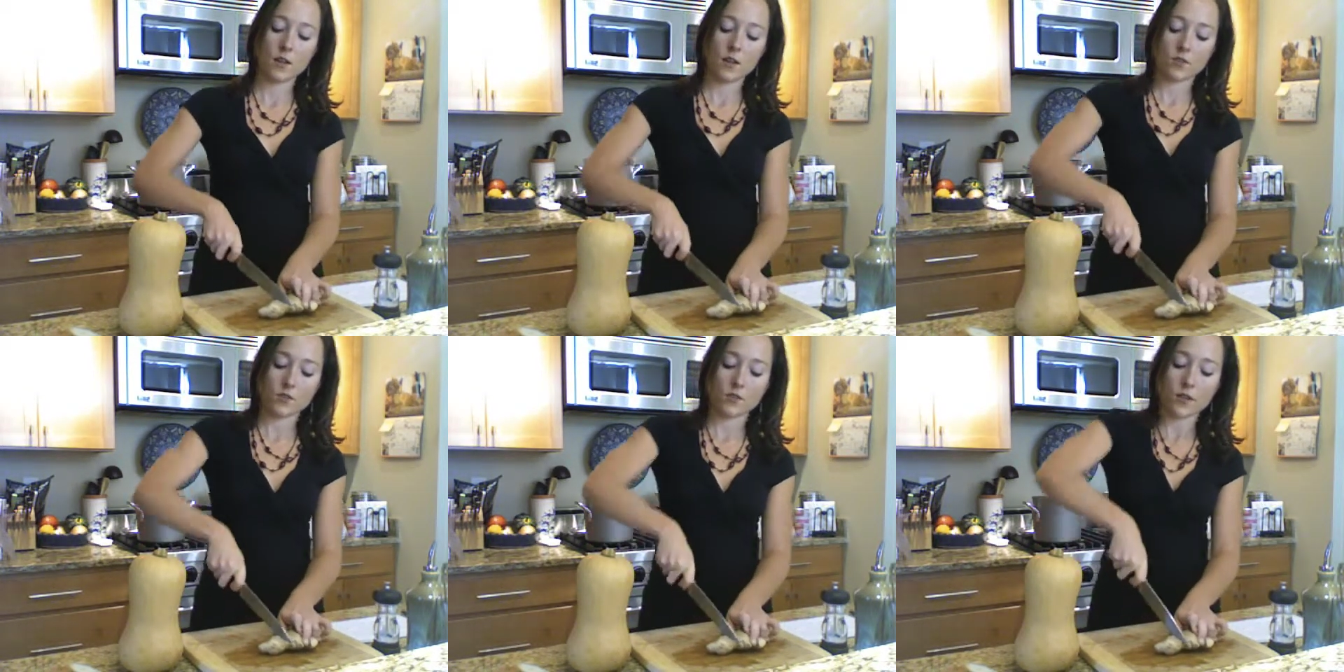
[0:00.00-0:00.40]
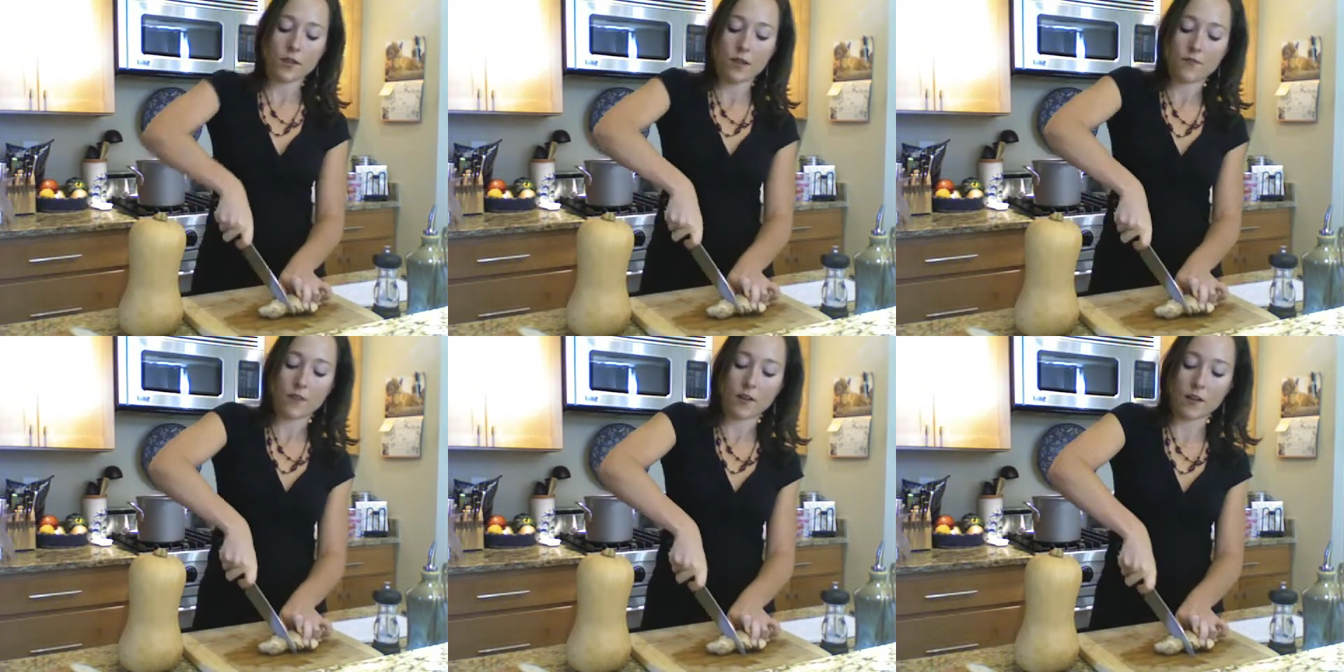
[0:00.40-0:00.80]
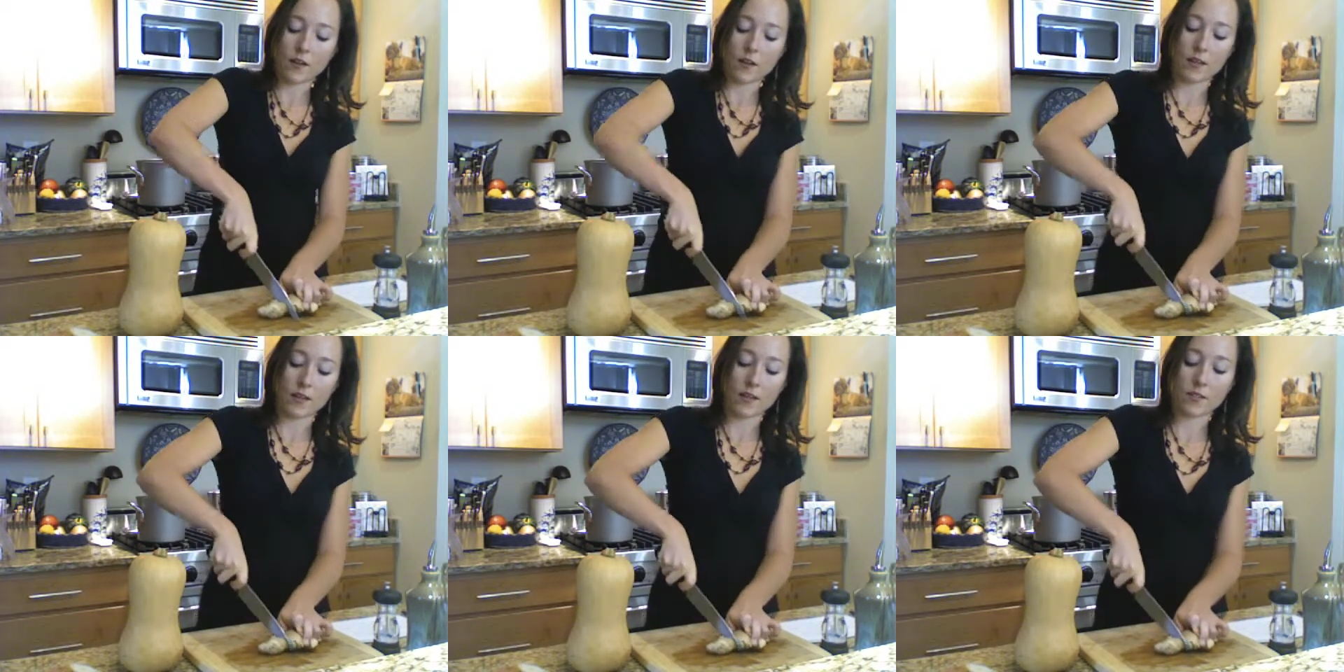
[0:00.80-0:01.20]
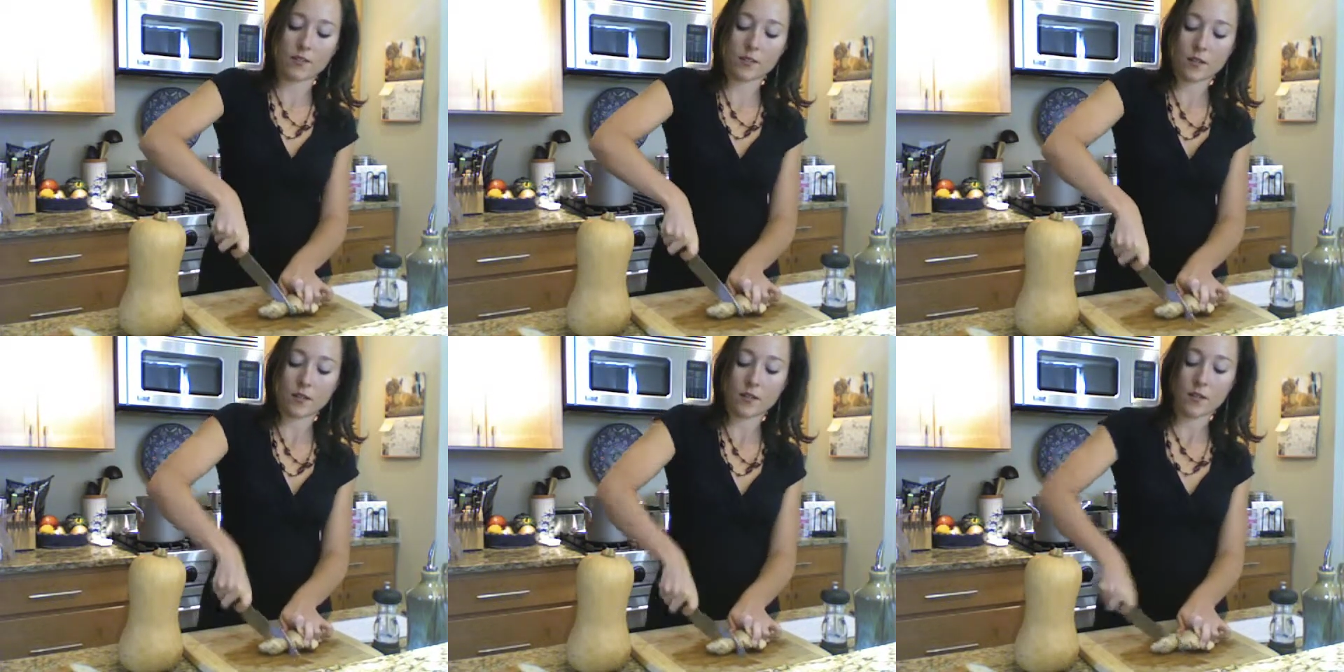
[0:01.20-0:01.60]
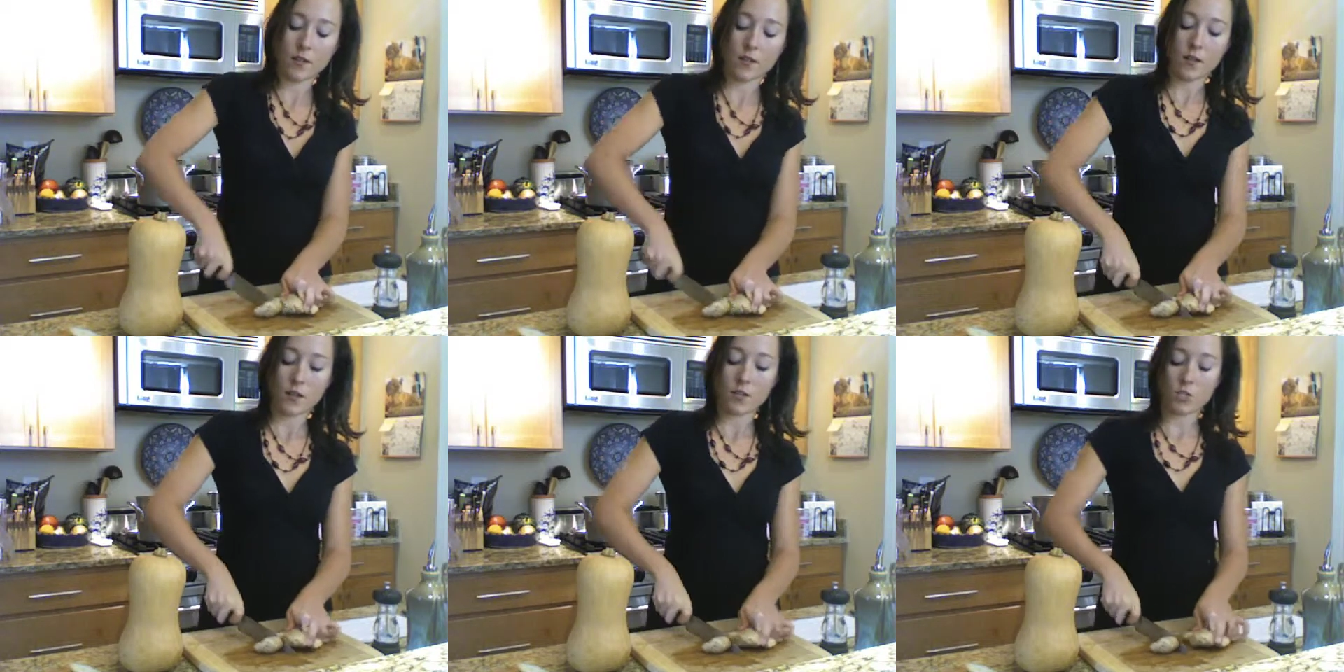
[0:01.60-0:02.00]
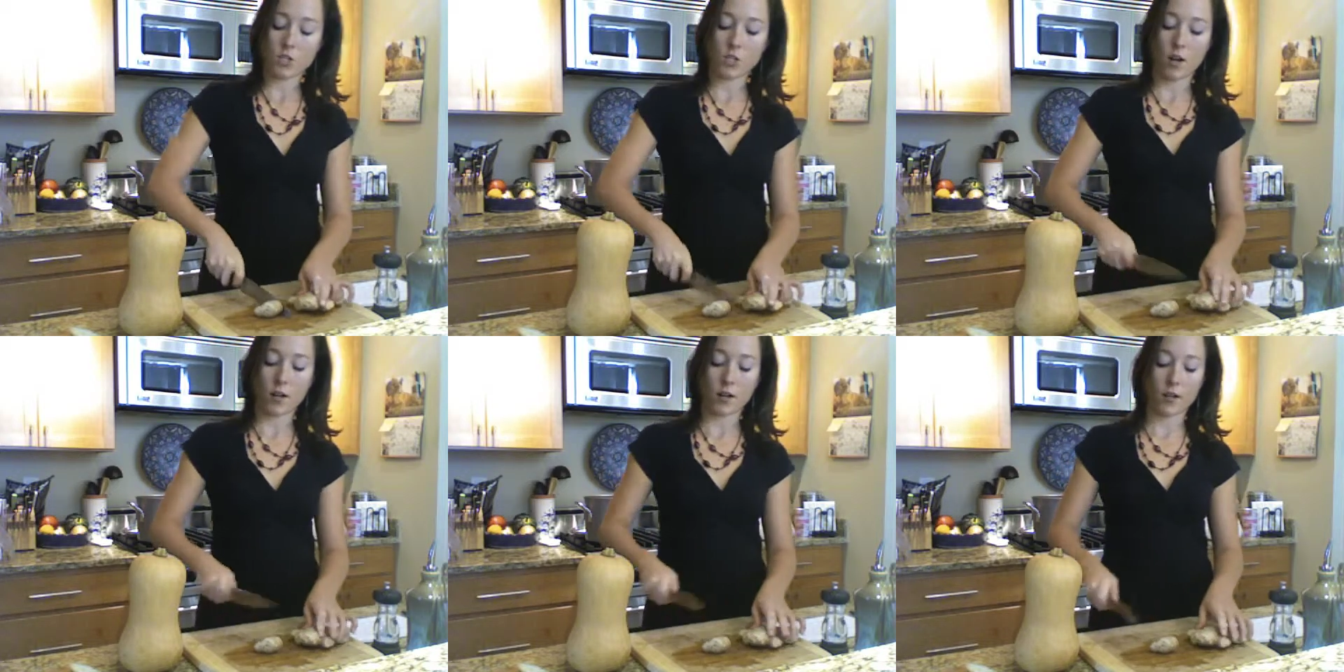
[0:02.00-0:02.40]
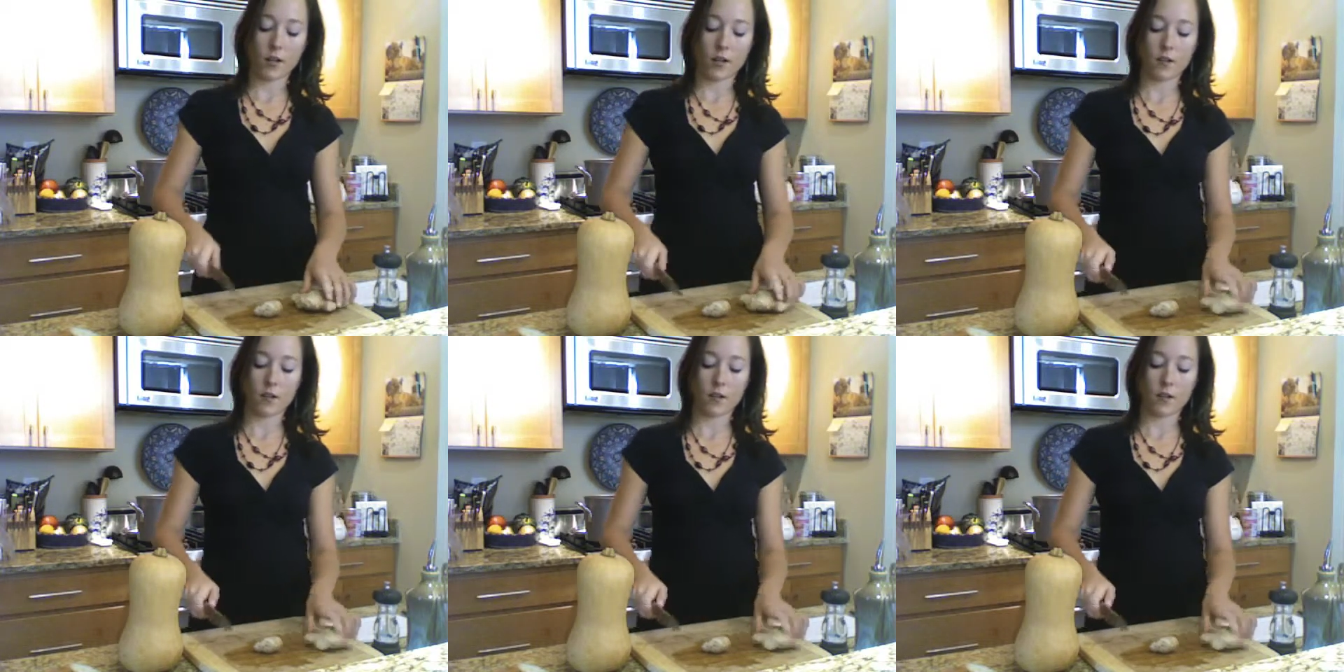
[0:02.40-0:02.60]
So I'll cut off a nice chunk